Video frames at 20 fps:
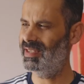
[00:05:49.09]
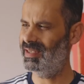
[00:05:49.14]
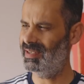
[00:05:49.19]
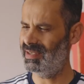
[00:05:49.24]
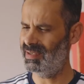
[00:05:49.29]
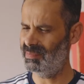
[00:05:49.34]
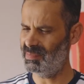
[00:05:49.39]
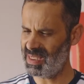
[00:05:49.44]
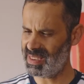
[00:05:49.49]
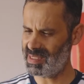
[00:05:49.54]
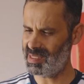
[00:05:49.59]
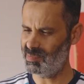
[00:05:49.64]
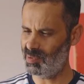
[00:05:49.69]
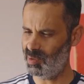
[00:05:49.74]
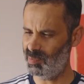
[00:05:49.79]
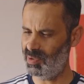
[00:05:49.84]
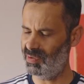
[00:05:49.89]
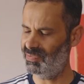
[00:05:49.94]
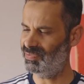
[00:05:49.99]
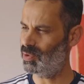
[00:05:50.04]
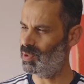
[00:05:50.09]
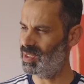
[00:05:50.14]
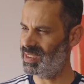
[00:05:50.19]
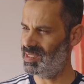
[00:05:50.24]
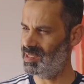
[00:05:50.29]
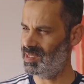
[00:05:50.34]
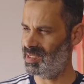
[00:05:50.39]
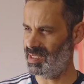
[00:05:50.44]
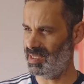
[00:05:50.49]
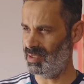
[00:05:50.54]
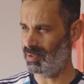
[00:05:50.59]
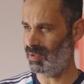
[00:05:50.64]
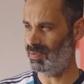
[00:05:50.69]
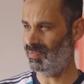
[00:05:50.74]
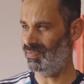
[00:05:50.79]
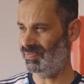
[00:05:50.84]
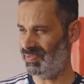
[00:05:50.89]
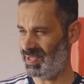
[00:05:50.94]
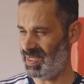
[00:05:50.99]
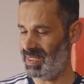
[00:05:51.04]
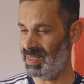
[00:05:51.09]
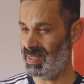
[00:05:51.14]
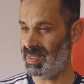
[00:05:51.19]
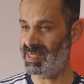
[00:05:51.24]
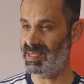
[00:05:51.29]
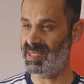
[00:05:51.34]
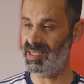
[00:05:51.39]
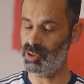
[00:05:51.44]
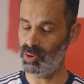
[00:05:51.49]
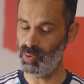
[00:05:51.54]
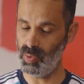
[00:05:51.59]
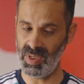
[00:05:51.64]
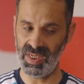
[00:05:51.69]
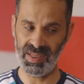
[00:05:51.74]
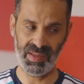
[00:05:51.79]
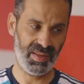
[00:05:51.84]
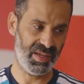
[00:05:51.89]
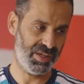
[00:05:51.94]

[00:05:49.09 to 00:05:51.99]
the maximum of quantity of seeds that you want,